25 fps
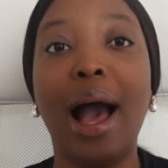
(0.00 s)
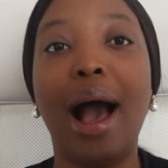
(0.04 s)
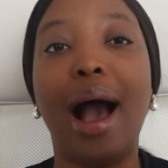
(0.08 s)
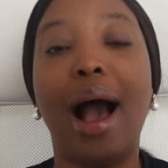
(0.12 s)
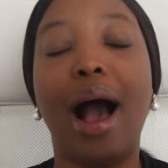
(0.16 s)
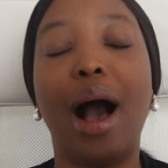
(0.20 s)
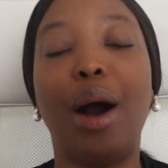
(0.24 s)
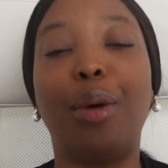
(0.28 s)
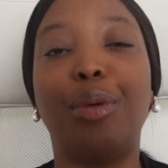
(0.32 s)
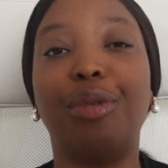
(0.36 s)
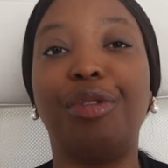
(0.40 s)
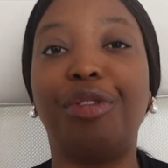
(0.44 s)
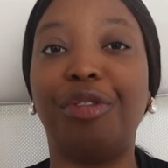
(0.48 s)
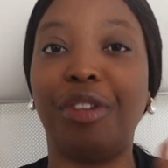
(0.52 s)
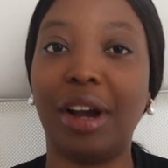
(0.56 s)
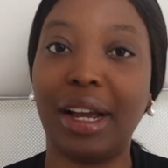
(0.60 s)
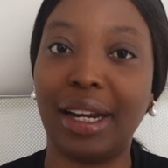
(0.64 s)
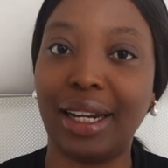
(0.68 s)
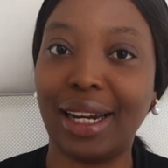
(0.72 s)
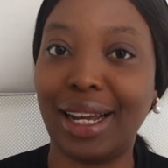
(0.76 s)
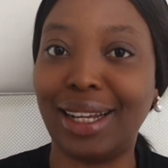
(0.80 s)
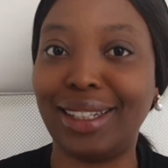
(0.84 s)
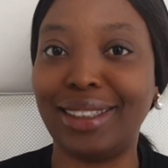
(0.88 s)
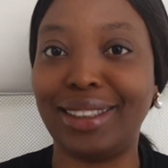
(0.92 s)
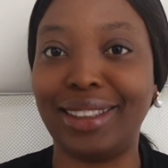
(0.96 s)
how we
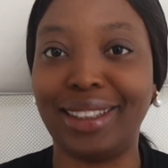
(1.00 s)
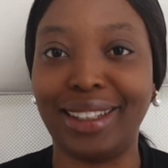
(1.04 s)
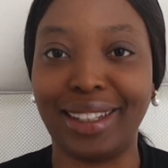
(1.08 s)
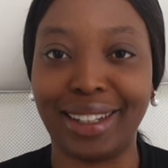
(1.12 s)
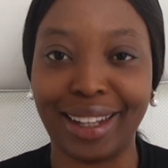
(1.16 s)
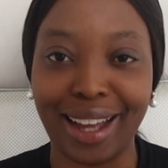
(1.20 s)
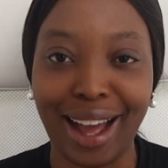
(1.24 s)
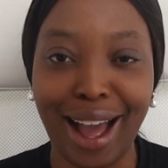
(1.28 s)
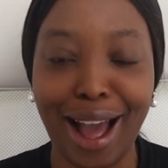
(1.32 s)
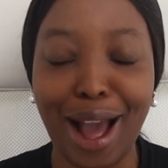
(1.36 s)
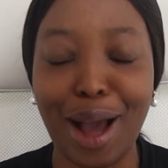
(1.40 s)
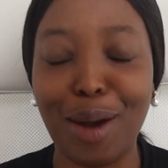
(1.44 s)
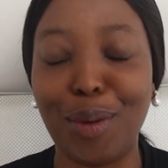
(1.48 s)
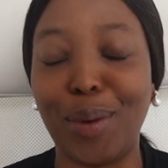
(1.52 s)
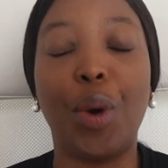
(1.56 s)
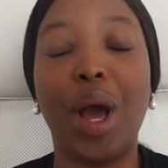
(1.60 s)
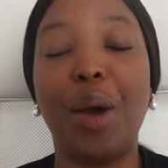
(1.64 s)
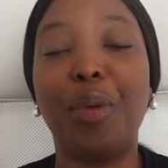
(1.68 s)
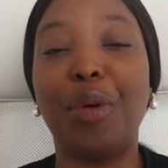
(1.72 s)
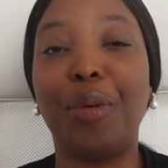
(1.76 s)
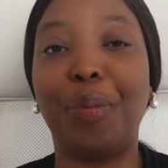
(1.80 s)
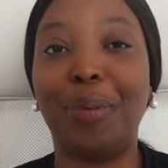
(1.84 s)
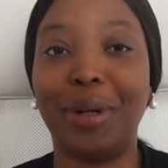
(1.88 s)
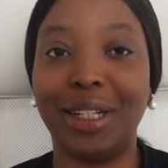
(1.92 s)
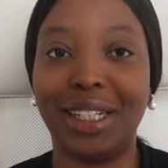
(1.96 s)
financed the car,
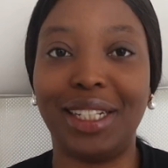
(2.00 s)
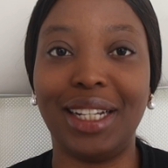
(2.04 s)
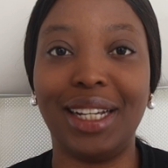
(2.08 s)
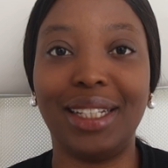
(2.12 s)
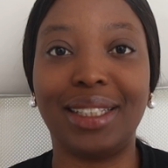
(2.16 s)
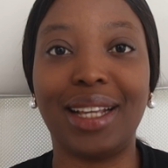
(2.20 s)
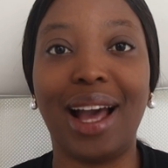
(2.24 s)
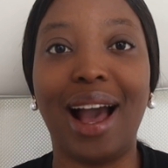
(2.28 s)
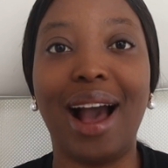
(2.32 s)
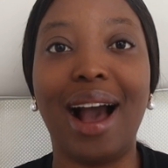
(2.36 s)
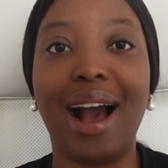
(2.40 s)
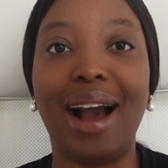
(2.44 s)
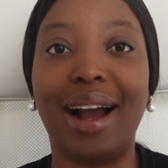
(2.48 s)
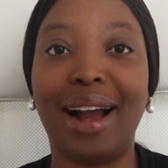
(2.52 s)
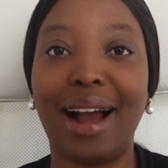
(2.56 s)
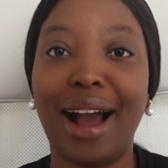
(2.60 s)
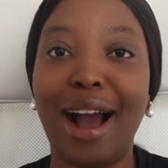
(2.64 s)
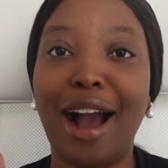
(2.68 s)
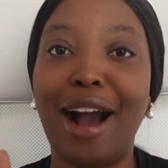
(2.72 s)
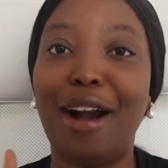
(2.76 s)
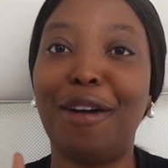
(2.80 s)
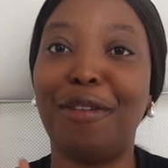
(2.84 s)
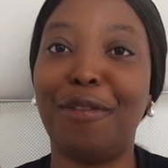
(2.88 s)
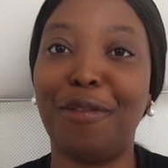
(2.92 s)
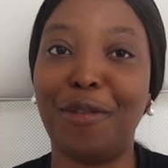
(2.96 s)
where we purchased our
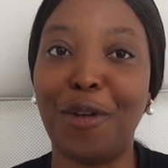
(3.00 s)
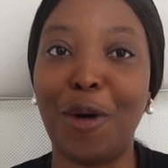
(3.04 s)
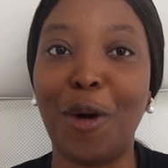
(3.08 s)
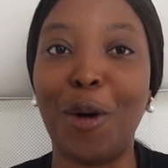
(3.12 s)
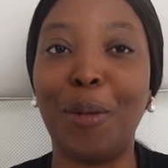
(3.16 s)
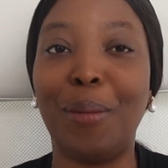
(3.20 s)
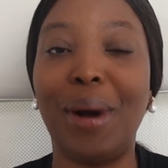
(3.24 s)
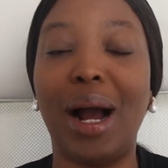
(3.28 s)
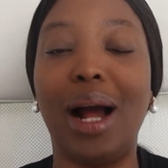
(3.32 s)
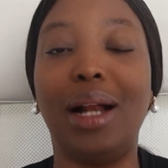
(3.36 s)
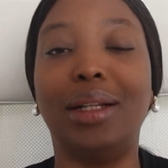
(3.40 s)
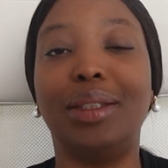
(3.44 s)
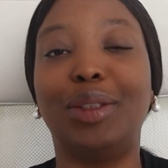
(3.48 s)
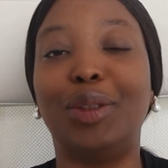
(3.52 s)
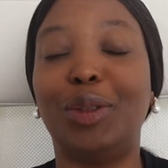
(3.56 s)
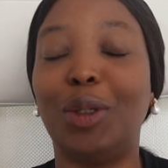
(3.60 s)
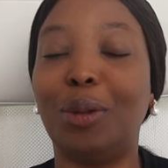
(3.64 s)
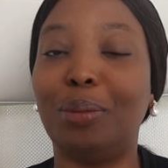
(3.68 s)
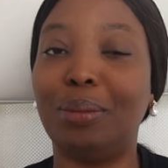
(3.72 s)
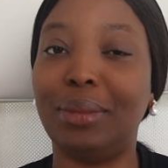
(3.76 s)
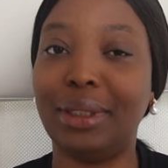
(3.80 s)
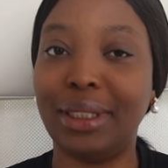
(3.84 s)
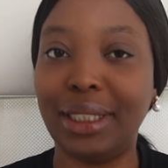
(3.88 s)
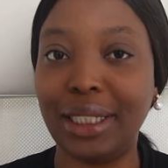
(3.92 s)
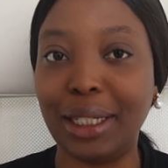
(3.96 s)
car from, and
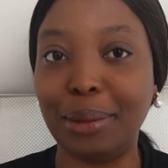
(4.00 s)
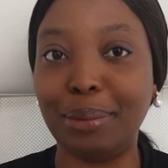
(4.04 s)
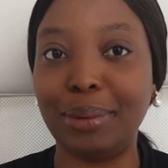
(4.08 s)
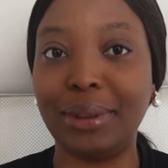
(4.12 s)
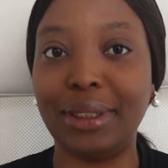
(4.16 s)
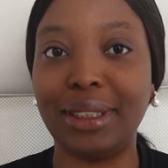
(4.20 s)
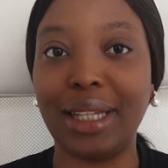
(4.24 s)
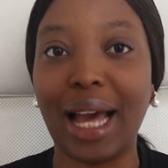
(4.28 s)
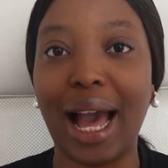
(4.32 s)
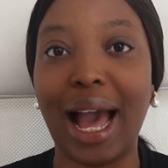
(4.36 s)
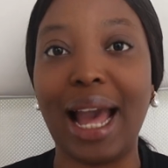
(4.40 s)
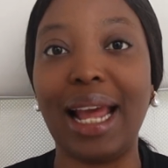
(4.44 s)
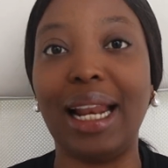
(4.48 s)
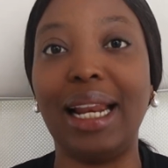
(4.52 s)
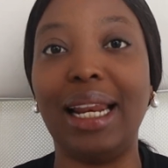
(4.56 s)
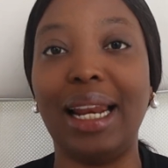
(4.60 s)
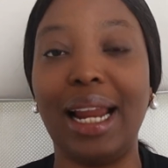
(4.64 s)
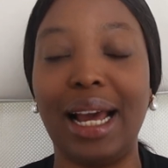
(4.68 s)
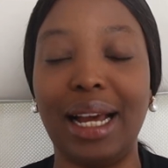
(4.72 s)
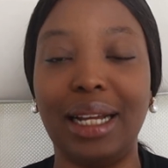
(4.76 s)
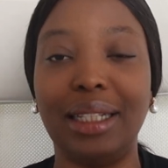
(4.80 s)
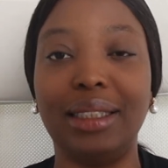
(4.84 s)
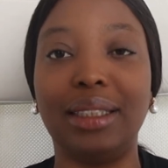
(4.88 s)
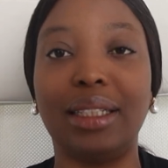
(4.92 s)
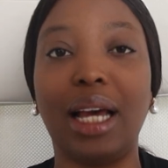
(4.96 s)
some tips I
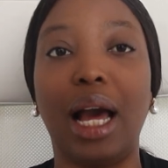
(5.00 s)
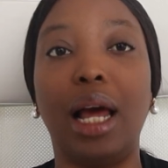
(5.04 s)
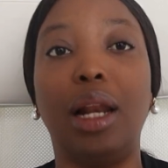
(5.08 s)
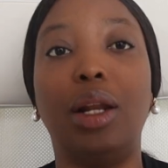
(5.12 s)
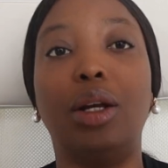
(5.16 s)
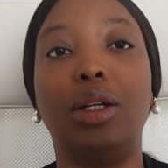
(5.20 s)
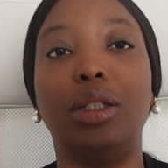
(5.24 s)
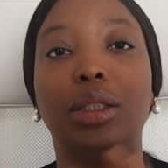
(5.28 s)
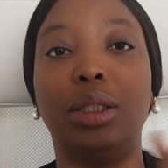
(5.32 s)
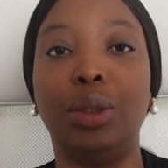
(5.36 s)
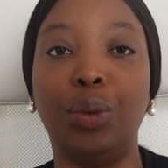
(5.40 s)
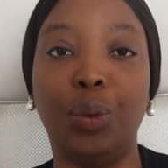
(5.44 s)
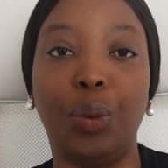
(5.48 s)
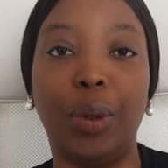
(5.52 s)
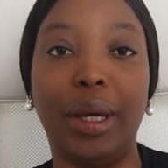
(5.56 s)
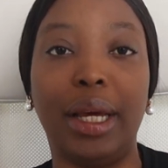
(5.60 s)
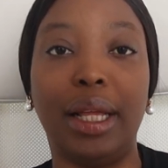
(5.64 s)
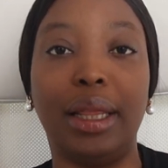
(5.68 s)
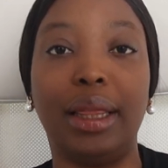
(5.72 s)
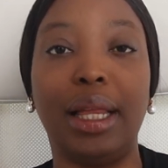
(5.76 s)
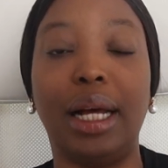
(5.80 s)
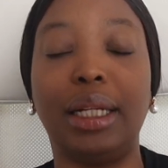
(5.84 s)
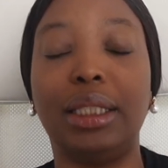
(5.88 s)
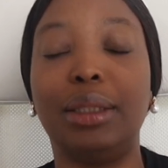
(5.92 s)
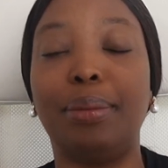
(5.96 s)
learned along the way
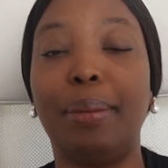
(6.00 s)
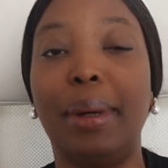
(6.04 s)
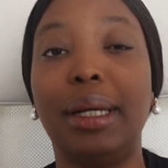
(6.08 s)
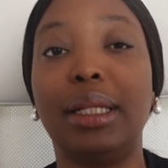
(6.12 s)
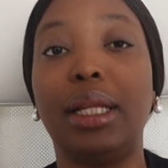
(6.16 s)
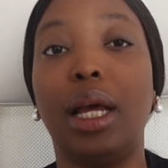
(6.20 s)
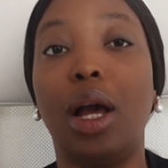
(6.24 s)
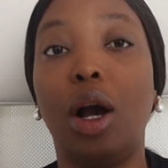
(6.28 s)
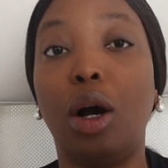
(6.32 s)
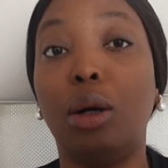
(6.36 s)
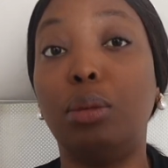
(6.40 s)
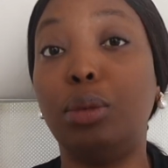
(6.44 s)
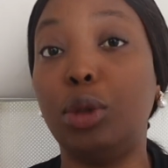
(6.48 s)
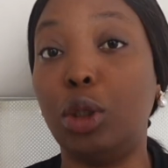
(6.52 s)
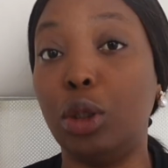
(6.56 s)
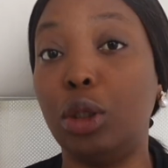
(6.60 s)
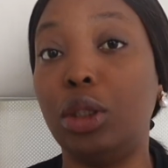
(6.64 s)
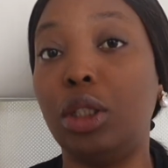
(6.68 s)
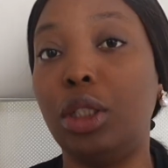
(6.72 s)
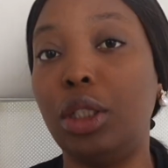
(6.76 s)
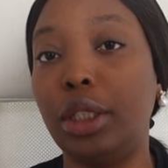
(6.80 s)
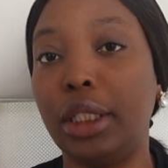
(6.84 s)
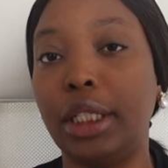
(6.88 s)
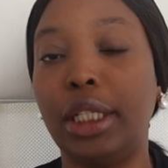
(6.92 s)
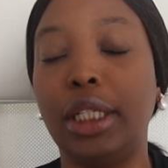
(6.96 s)
that might help
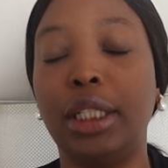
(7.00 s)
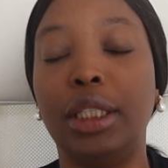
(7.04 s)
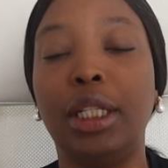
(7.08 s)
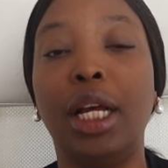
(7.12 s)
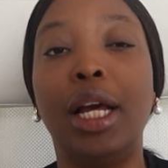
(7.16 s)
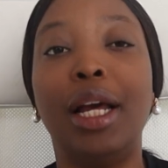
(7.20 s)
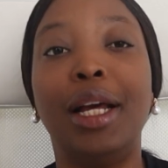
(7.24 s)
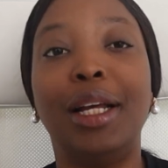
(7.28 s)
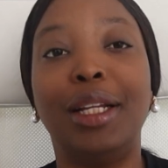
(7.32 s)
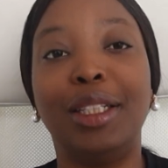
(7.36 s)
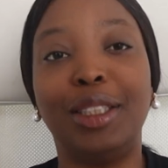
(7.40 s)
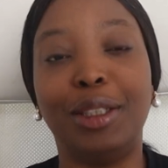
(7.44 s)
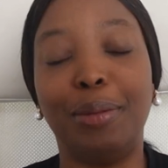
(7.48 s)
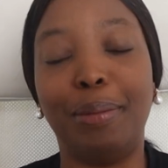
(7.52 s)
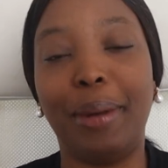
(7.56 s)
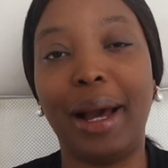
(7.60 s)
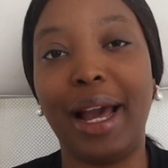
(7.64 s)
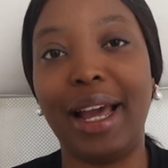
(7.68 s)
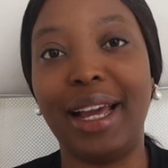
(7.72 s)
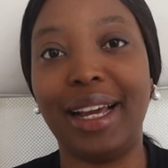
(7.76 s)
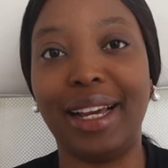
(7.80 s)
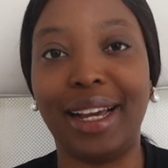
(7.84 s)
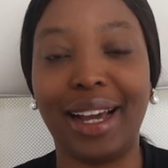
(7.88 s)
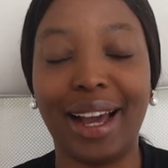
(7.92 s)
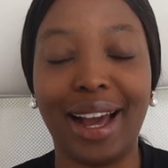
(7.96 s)
those looking to buy
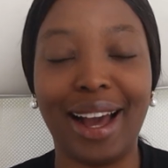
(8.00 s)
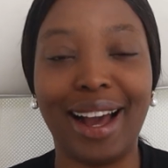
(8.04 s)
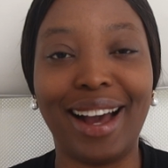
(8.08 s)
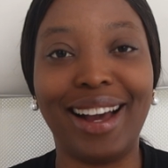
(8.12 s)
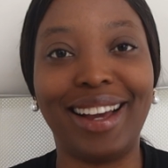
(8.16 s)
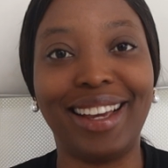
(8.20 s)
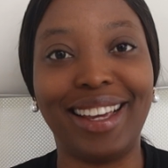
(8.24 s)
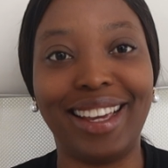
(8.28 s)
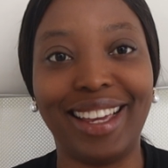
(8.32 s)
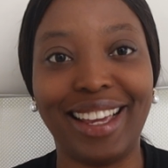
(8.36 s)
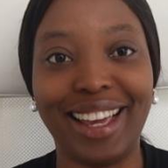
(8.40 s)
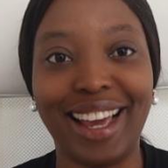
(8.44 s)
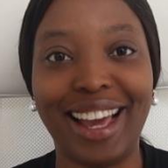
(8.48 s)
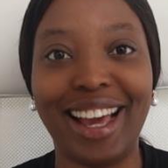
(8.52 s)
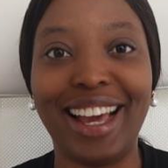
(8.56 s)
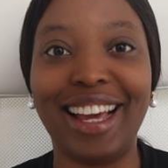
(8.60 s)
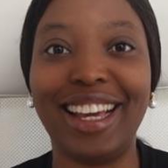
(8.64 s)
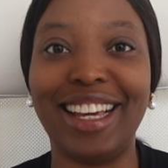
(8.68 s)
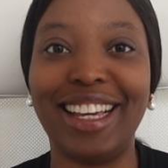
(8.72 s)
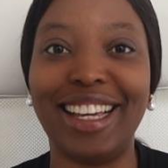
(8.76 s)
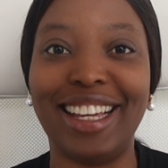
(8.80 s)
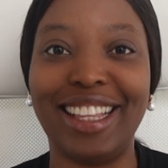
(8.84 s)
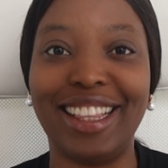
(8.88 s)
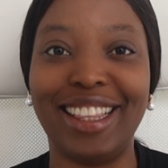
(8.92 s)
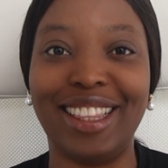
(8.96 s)
a car here
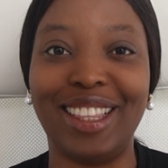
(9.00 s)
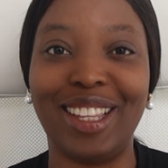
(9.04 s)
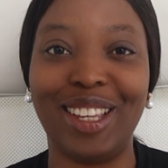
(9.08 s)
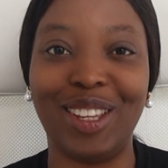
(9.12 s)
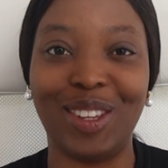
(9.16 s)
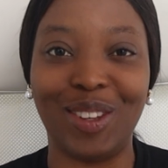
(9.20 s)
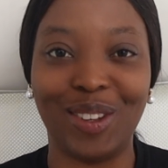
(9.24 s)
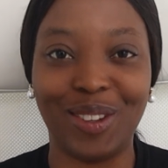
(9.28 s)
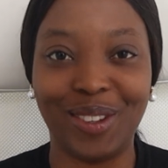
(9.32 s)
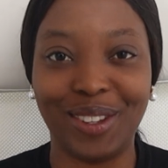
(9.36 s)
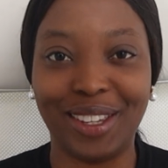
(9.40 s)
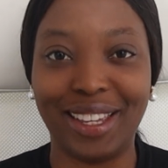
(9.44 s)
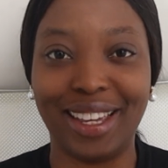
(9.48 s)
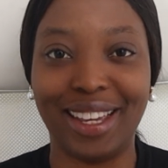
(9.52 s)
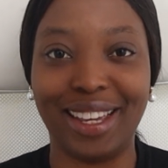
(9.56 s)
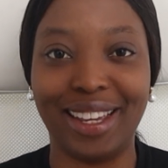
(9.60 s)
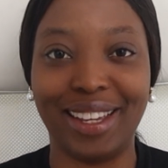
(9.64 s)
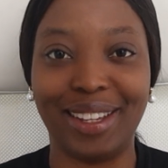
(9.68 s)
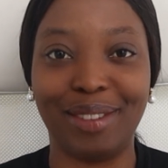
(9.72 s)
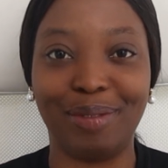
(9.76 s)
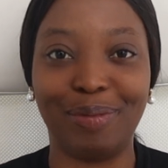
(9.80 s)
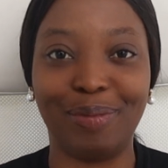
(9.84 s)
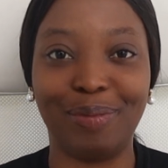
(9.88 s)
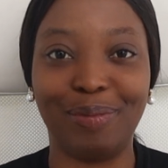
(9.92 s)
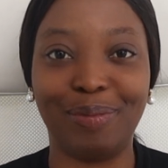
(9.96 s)
in the
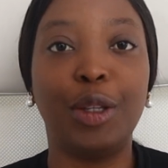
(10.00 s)
UK.